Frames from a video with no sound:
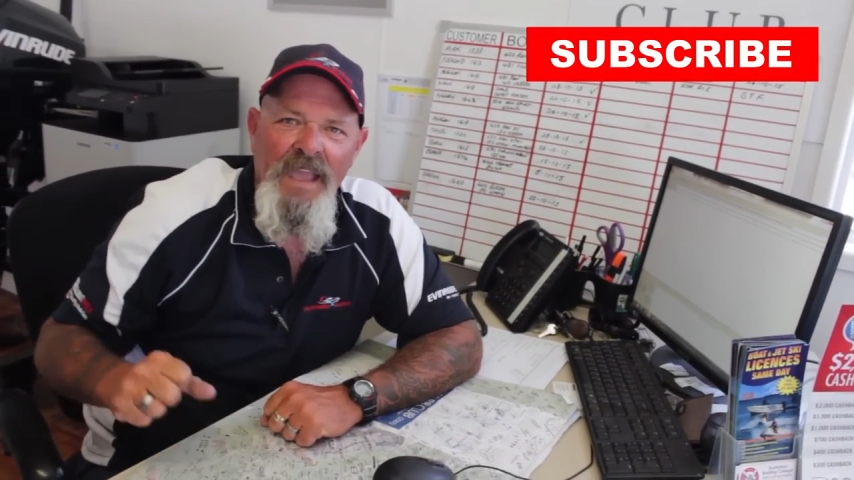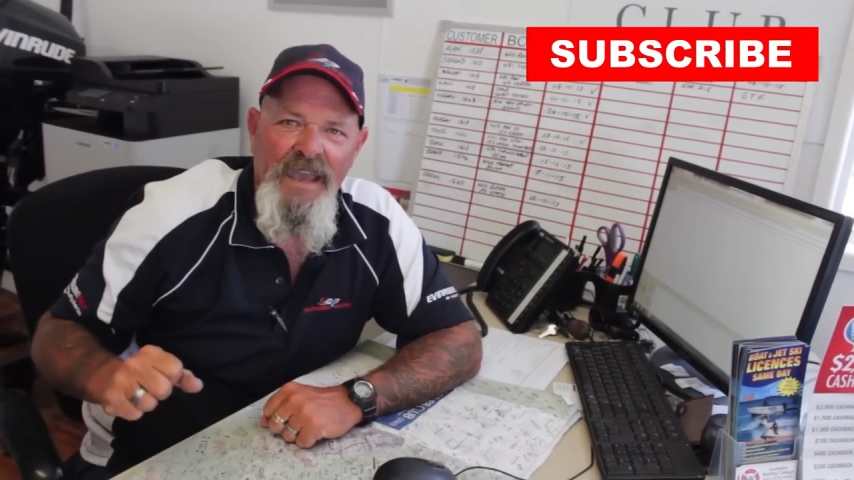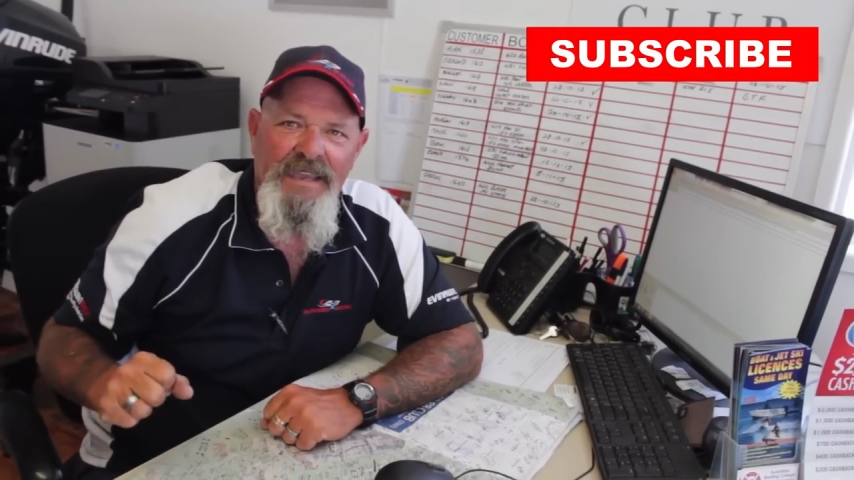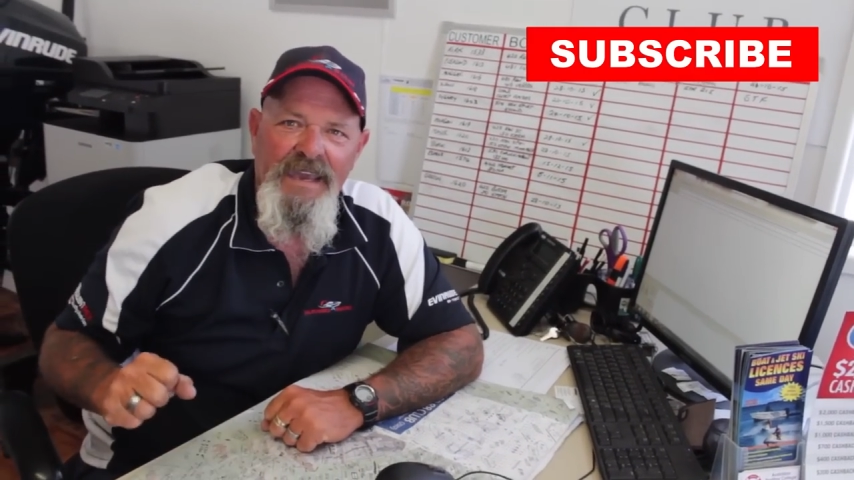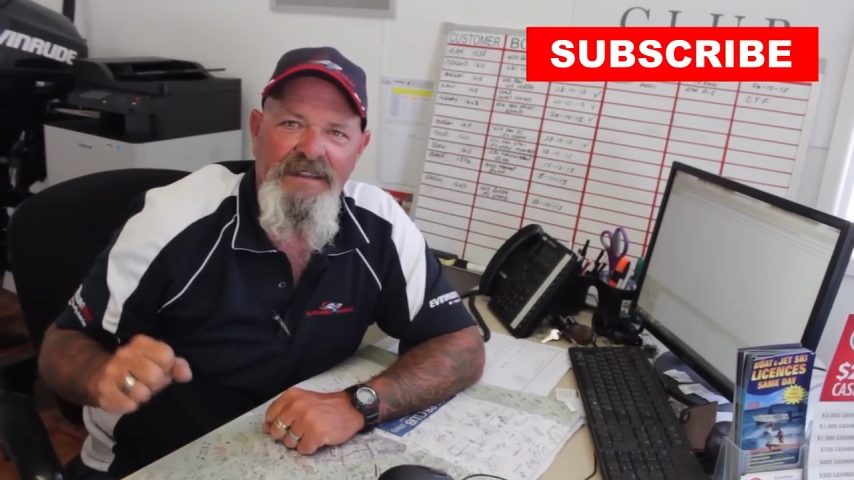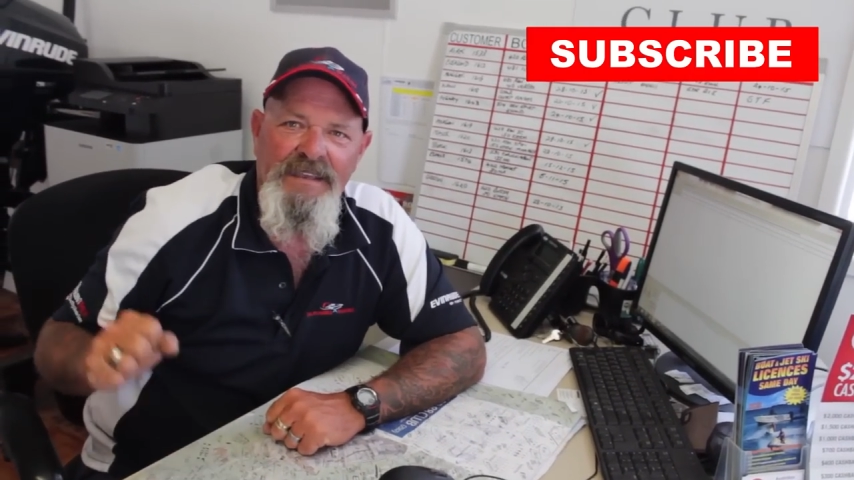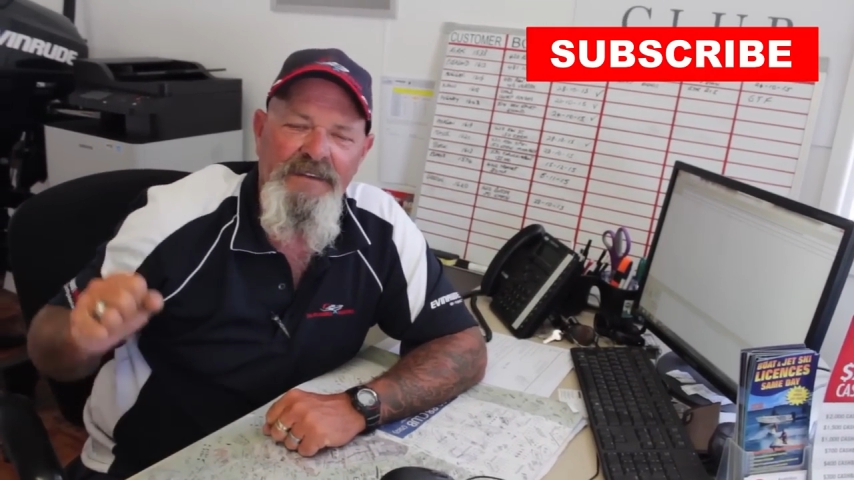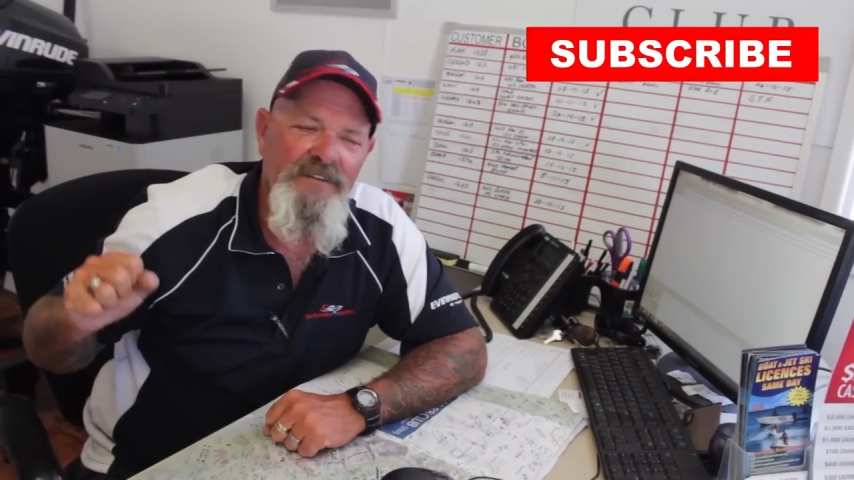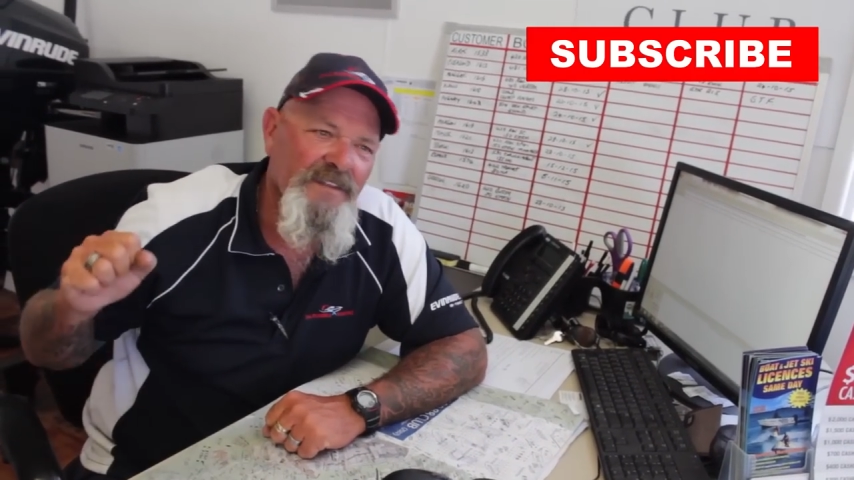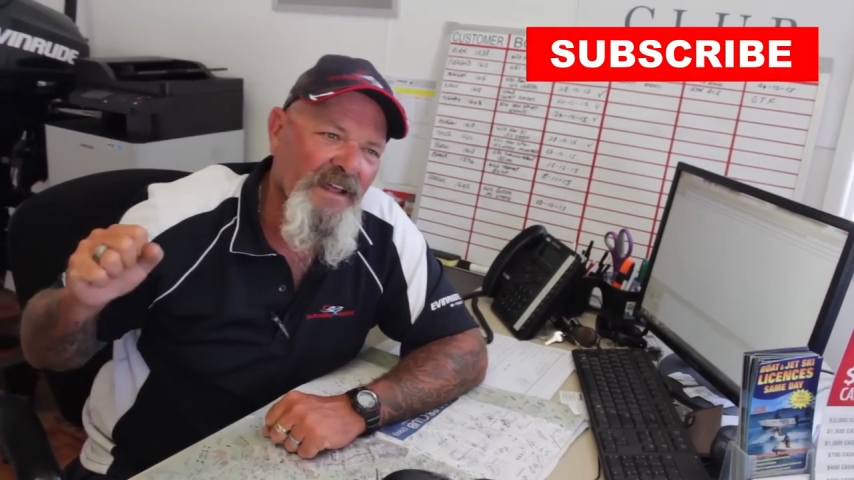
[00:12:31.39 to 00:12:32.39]
and get
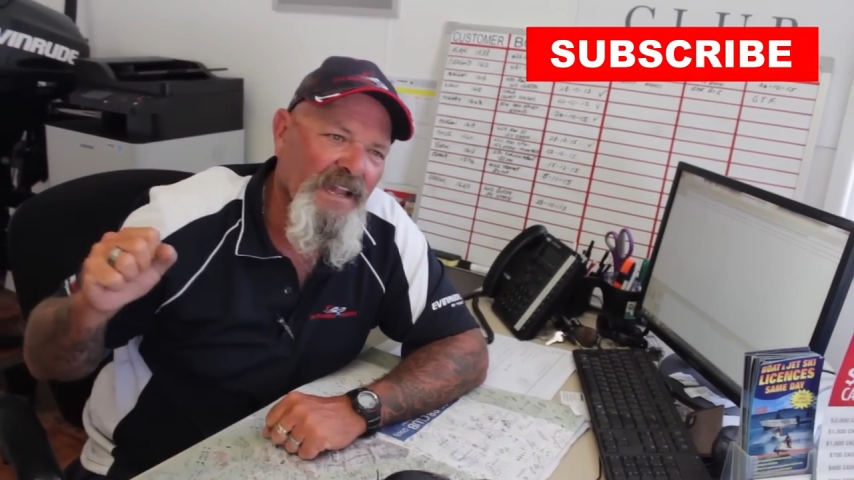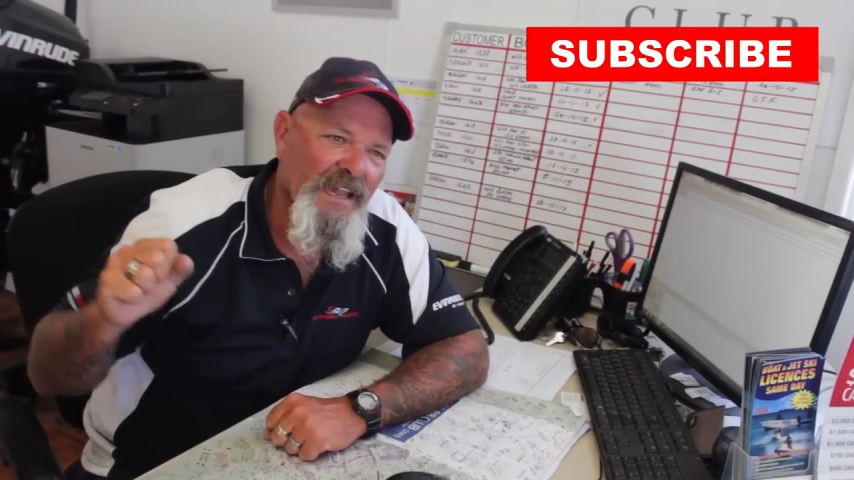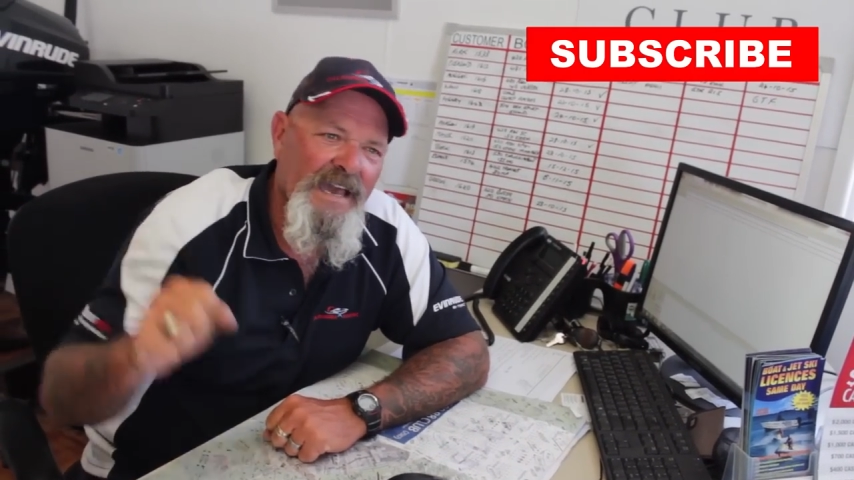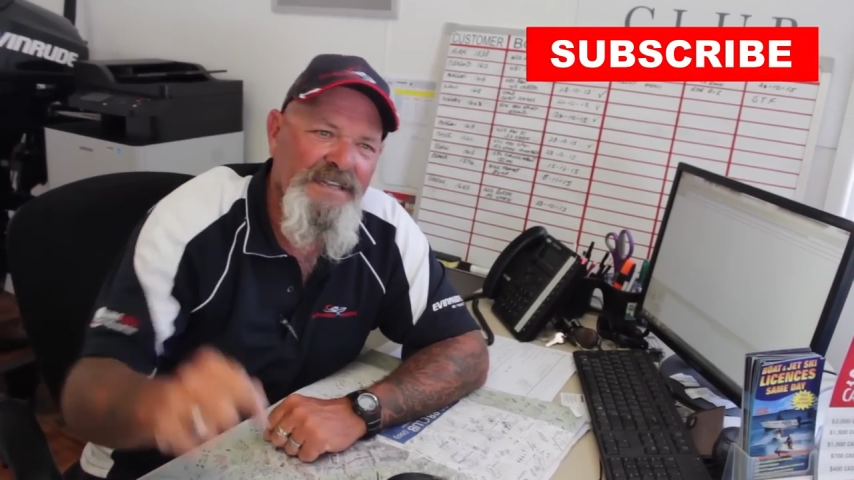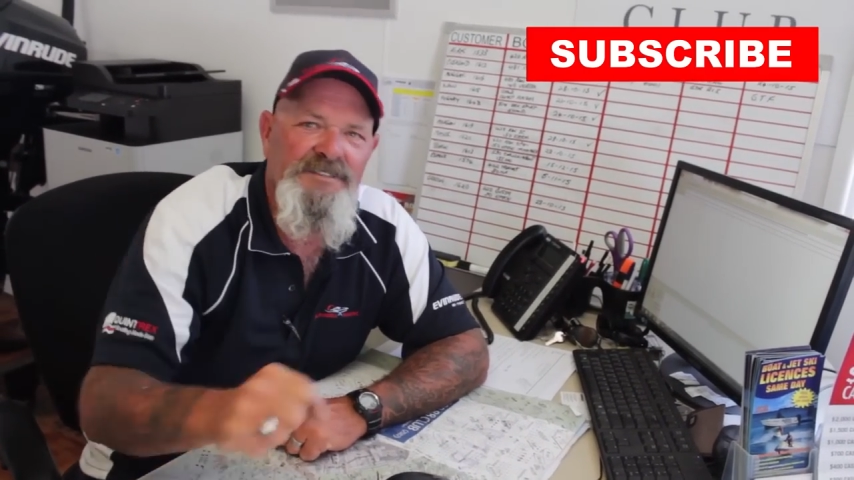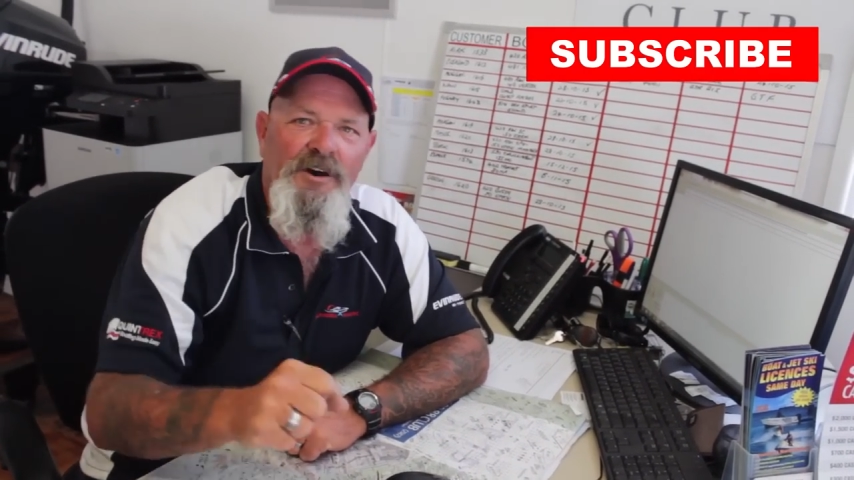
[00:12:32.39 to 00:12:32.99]
given the latest